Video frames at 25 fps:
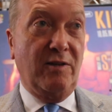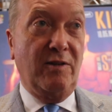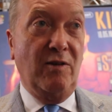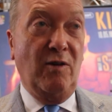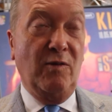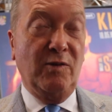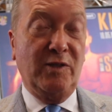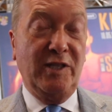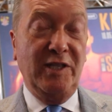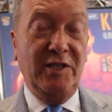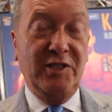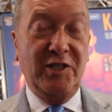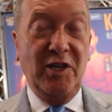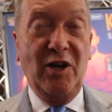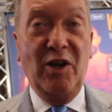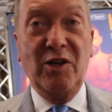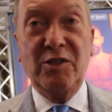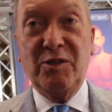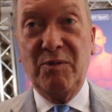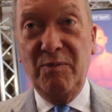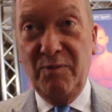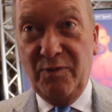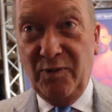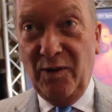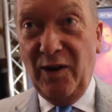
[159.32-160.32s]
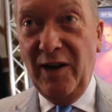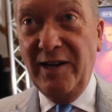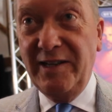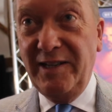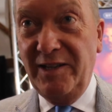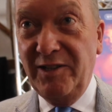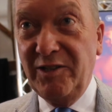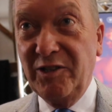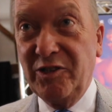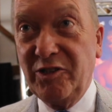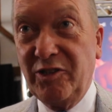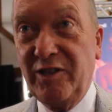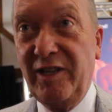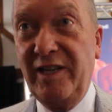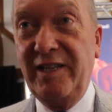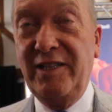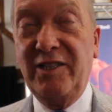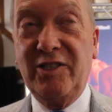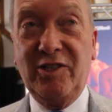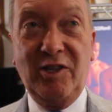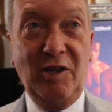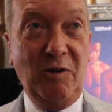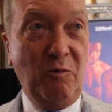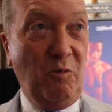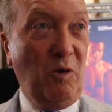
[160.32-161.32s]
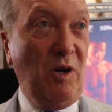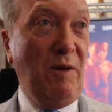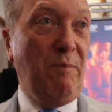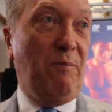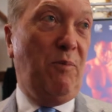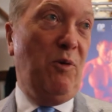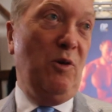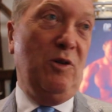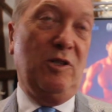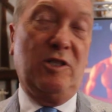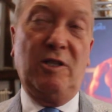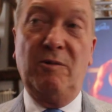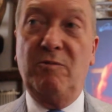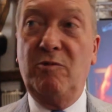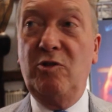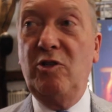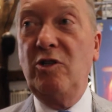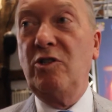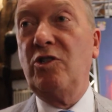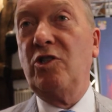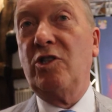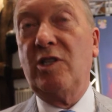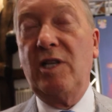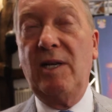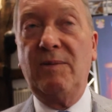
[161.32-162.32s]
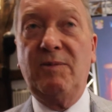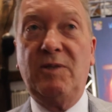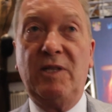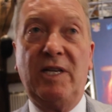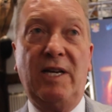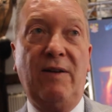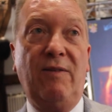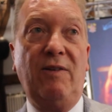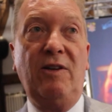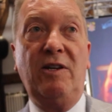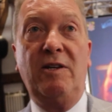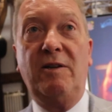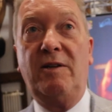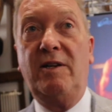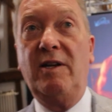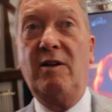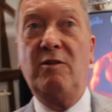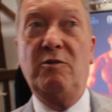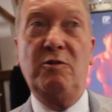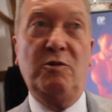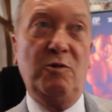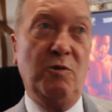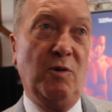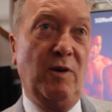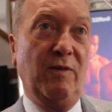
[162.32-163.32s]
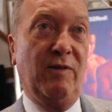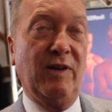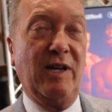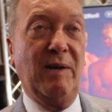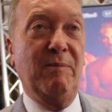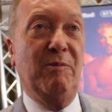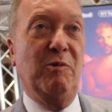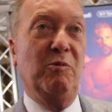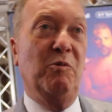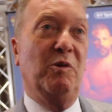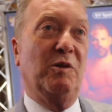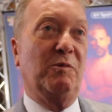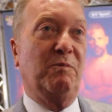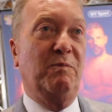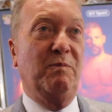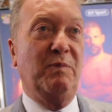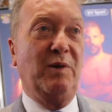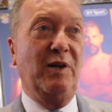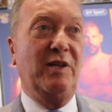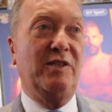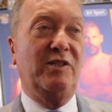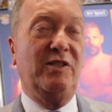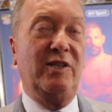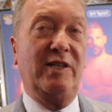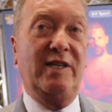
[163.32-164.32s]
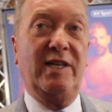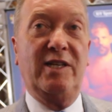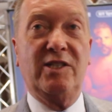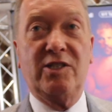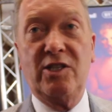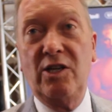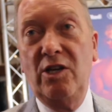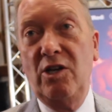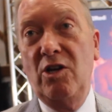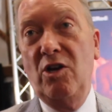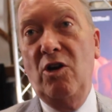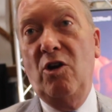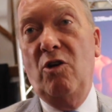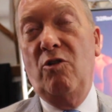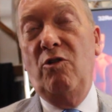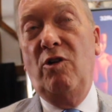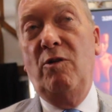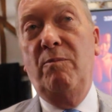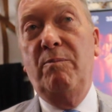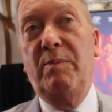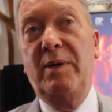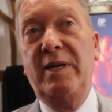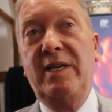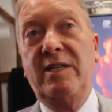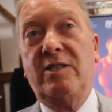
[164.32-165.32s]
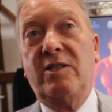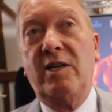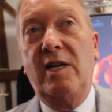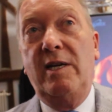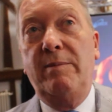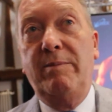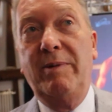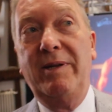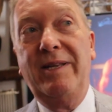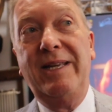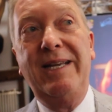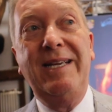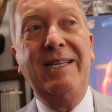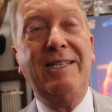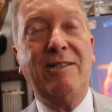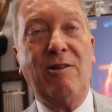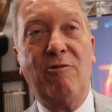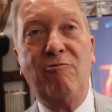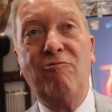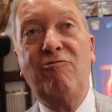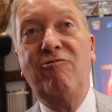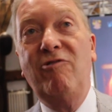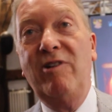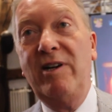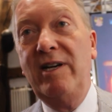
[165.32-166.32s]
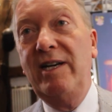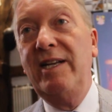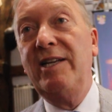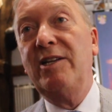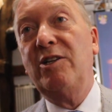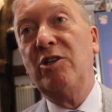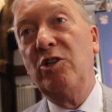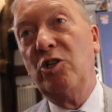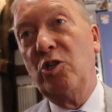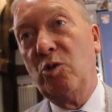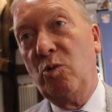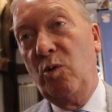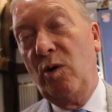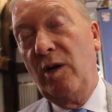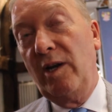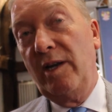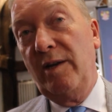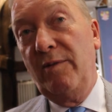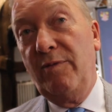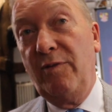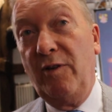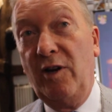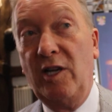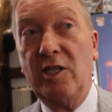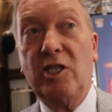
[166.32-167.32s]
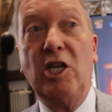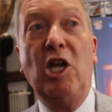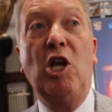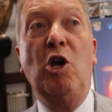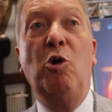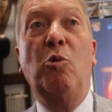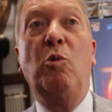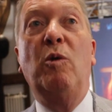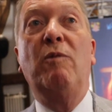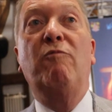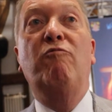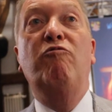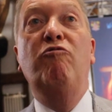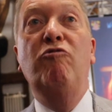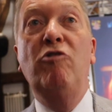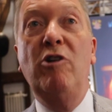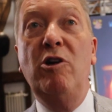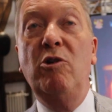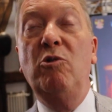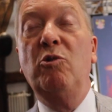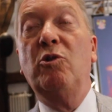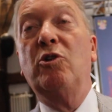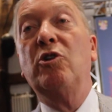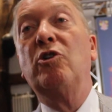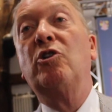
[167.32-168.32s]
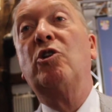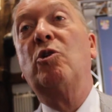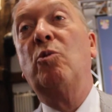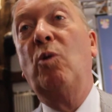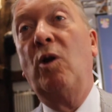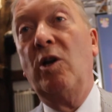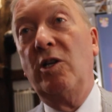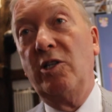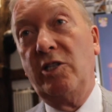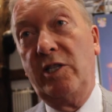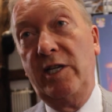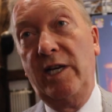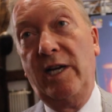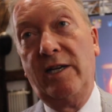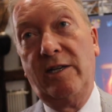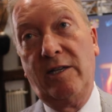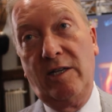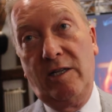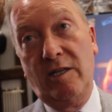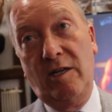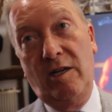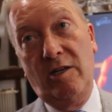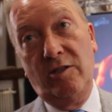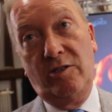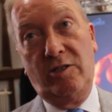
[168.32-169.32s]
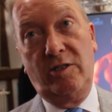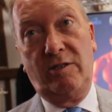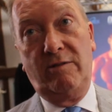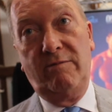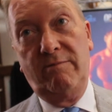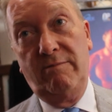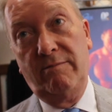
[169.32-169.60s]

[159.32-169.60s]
obviously Tyson fighting in the States. So we're putting some good stuff together, to either come and buy tickets or on BT. But these are really good quality fights with real good quality undercards.